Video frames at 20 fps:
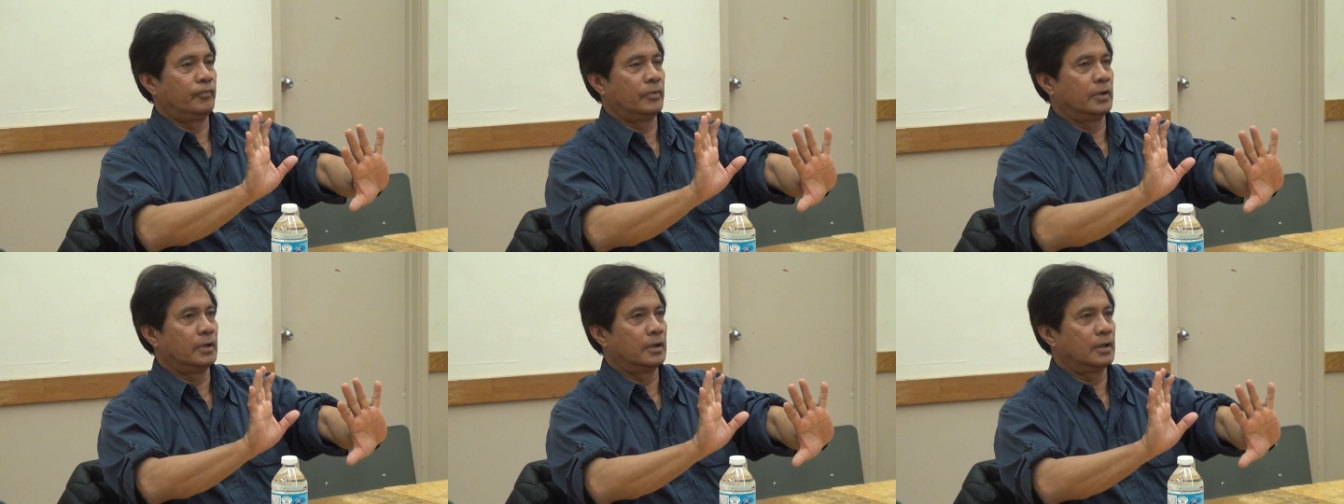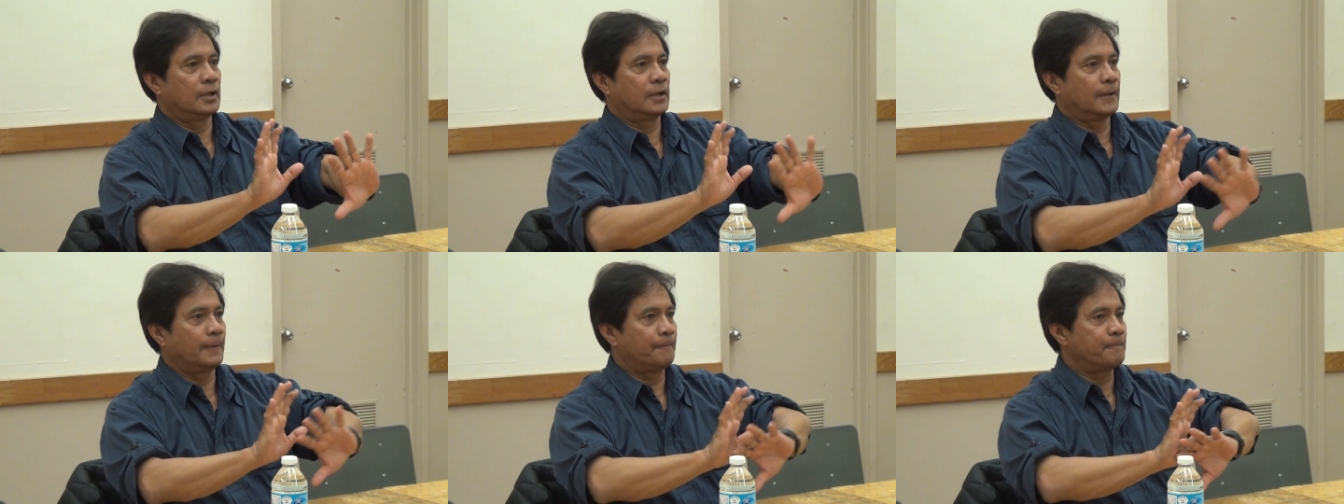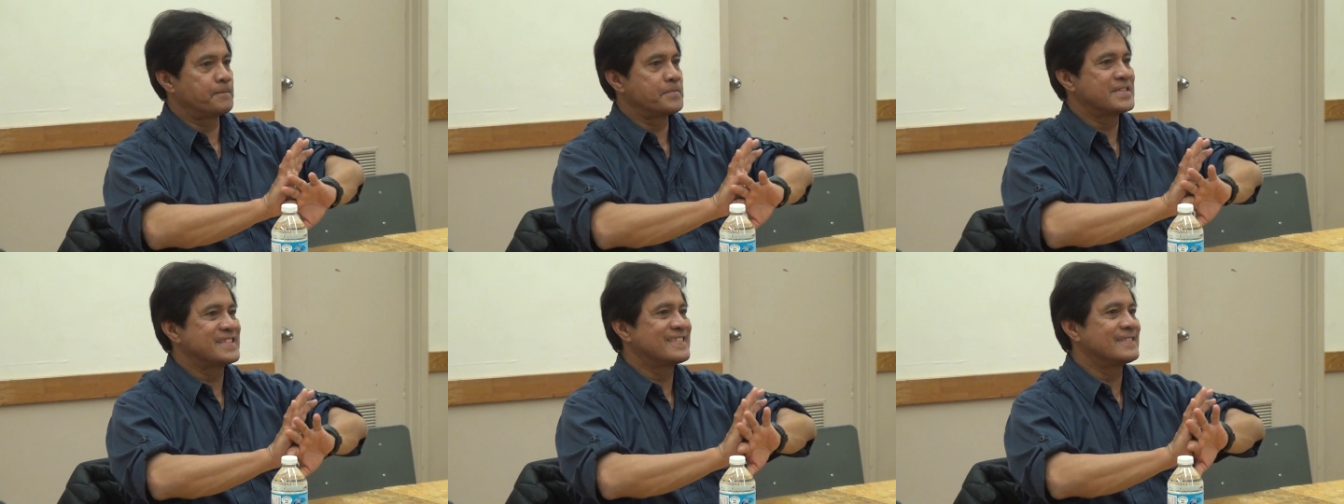
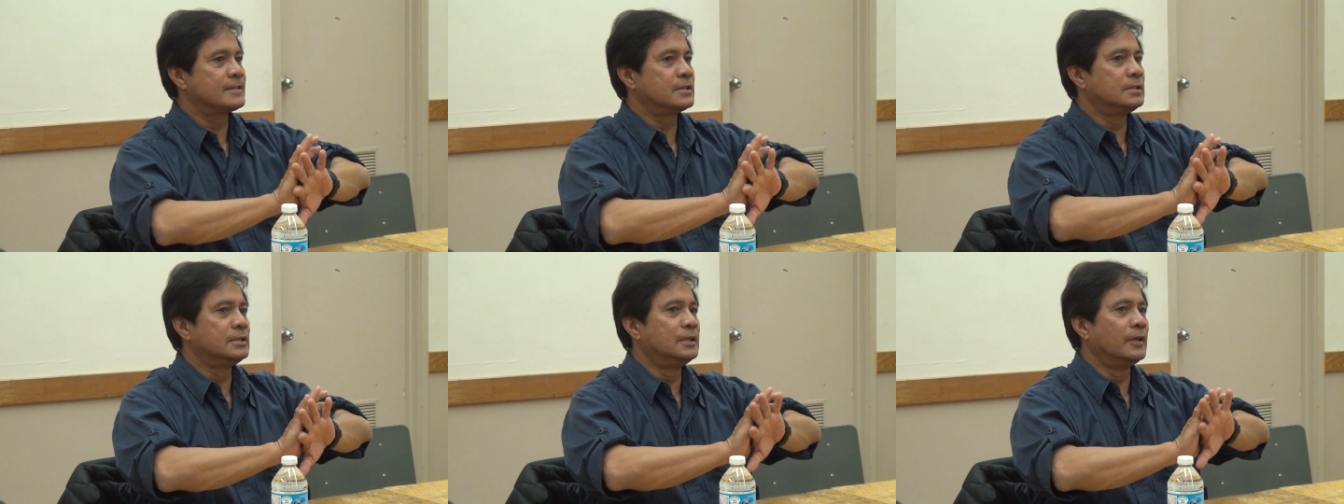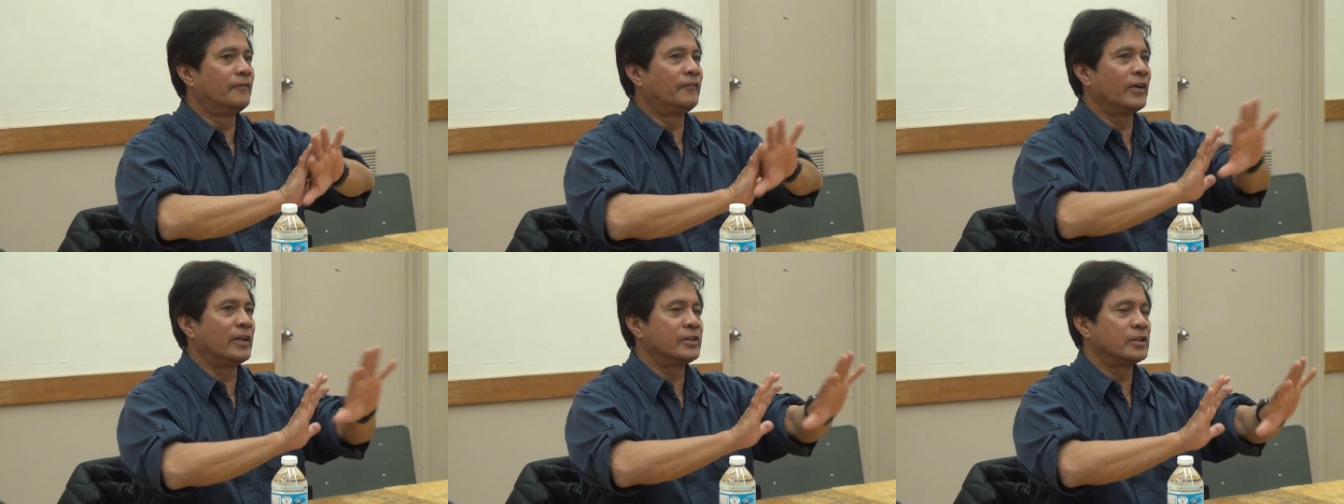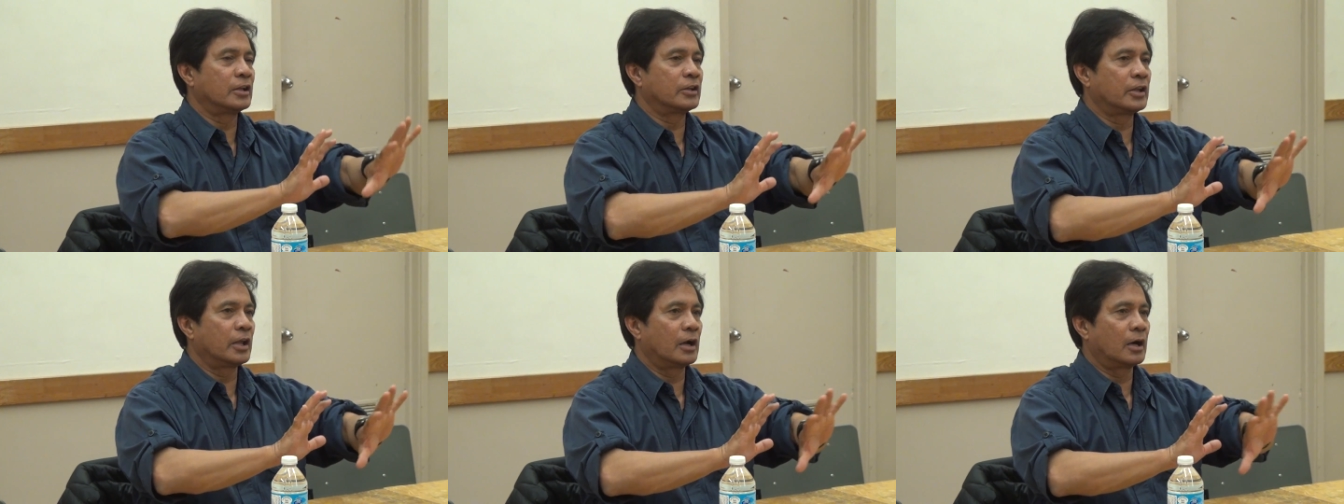uh,
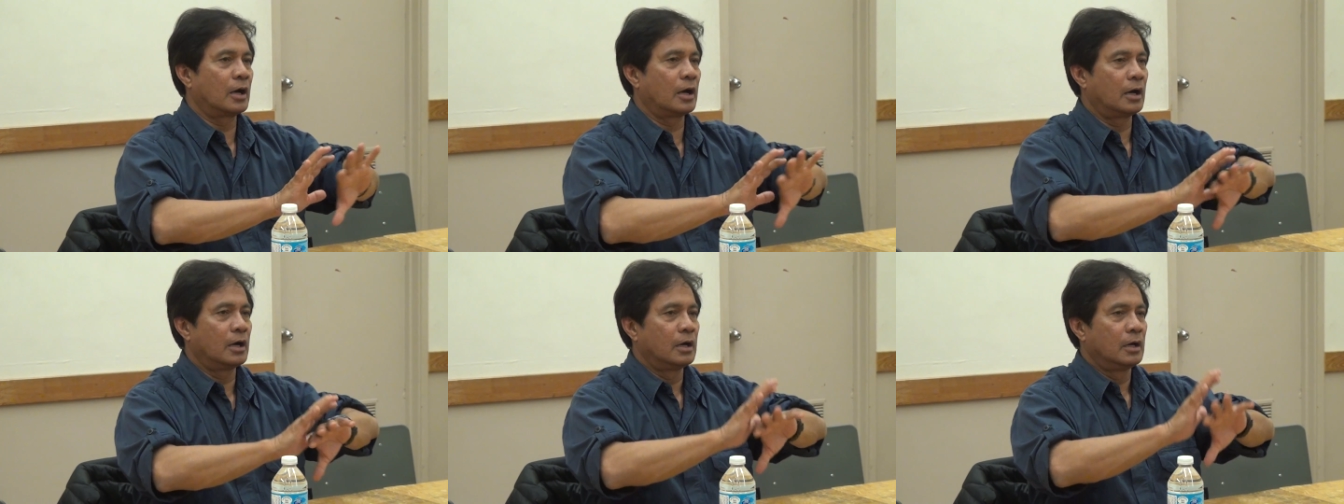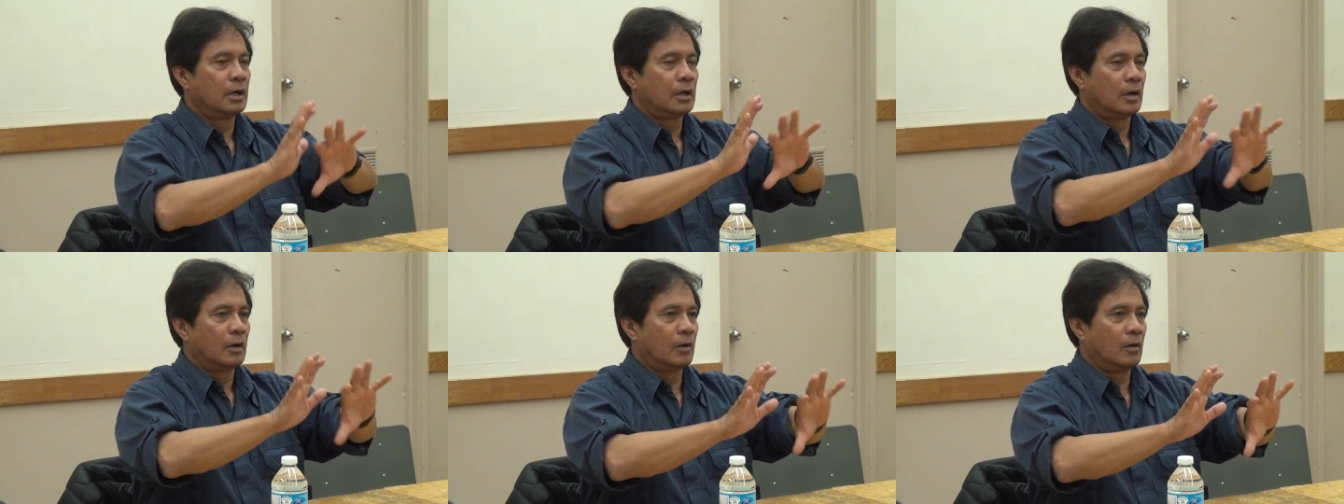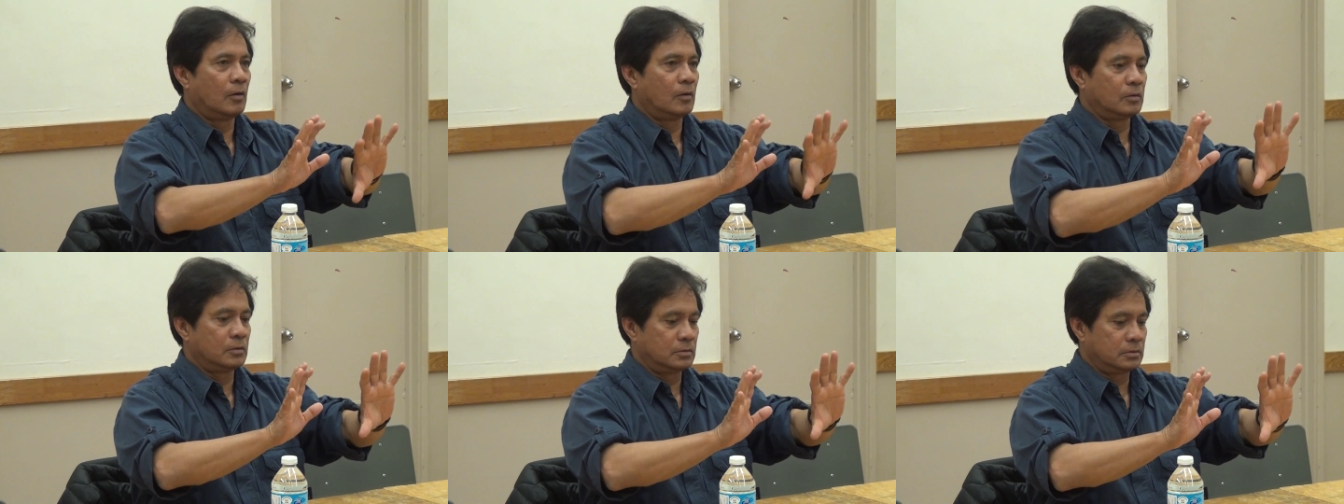defending their
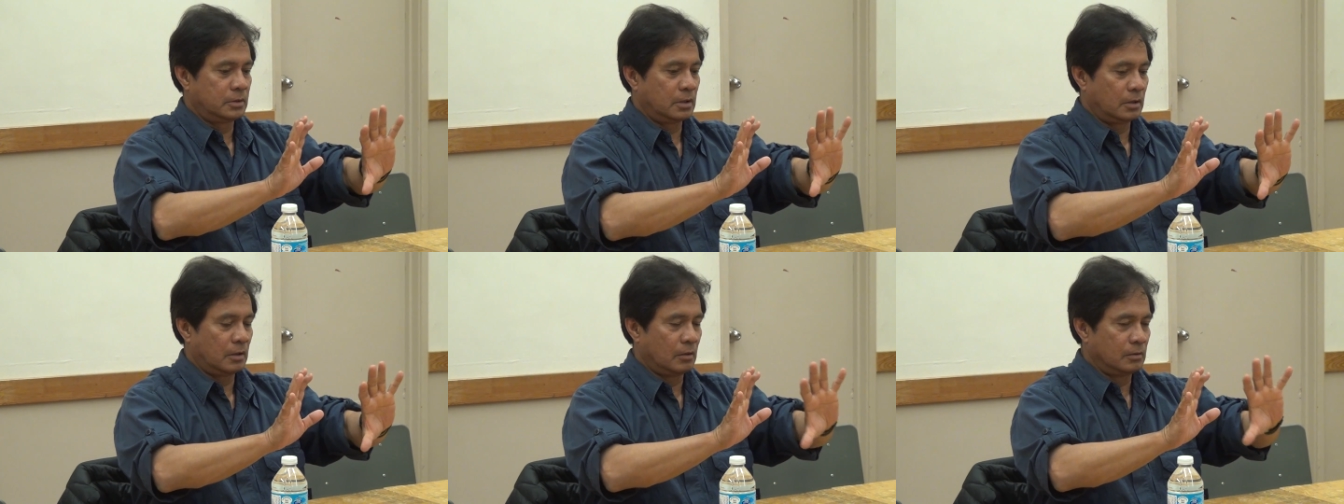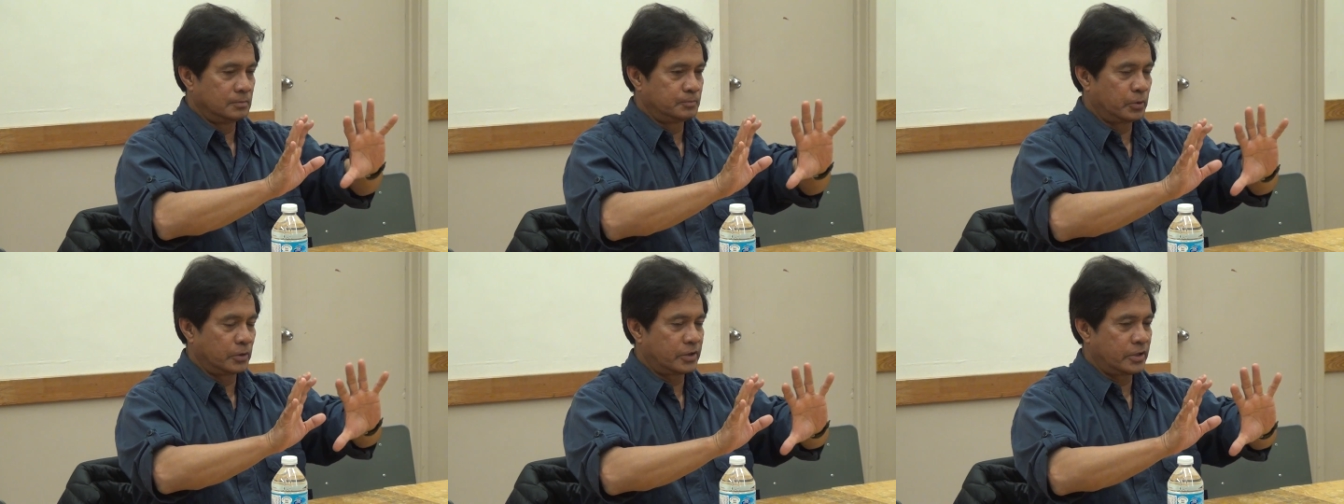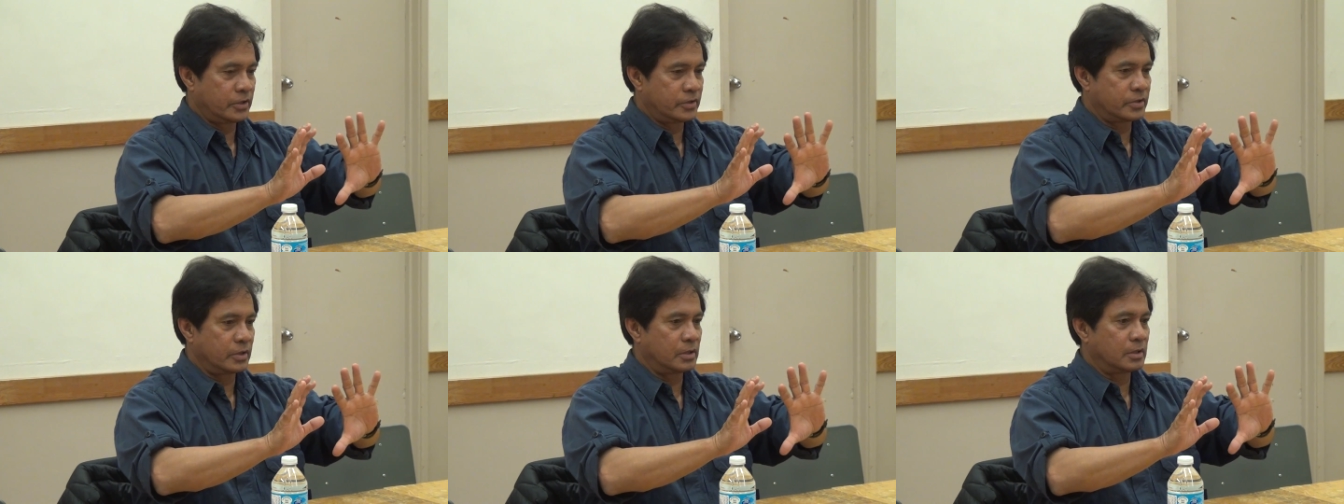own, their own
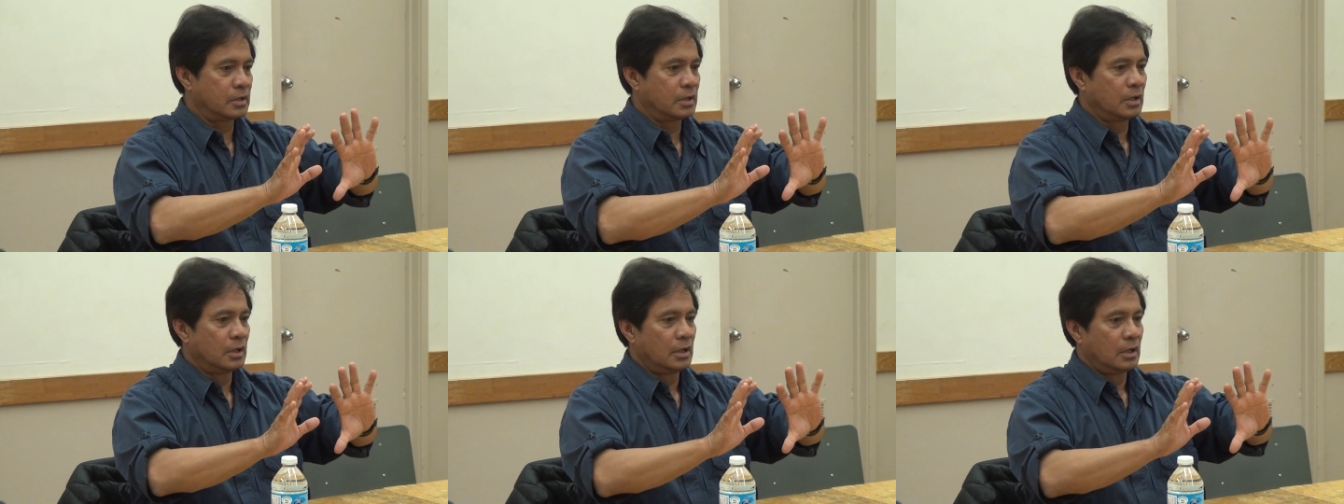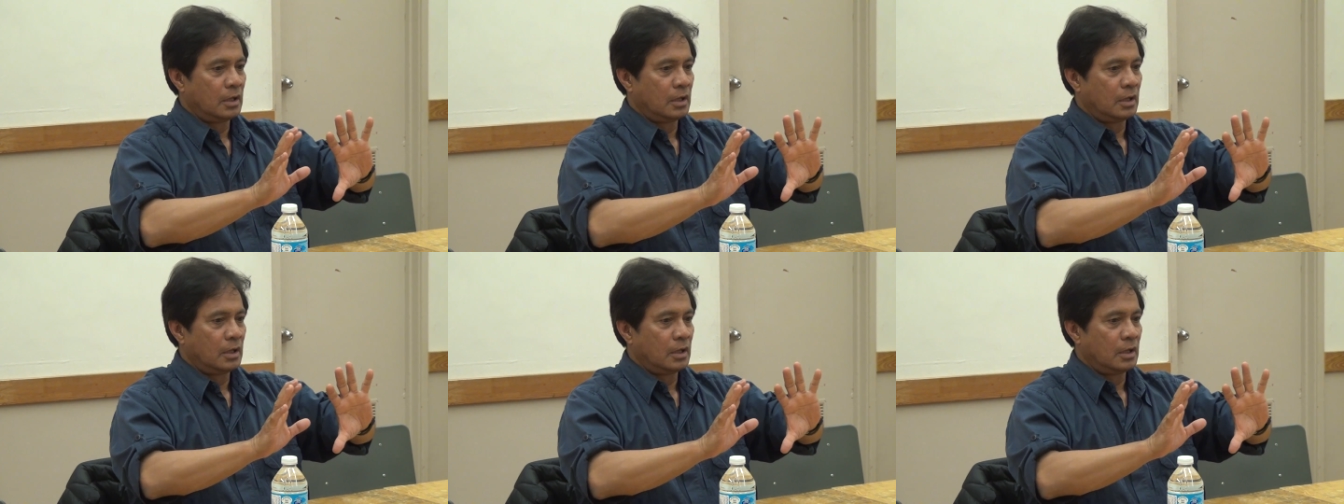position,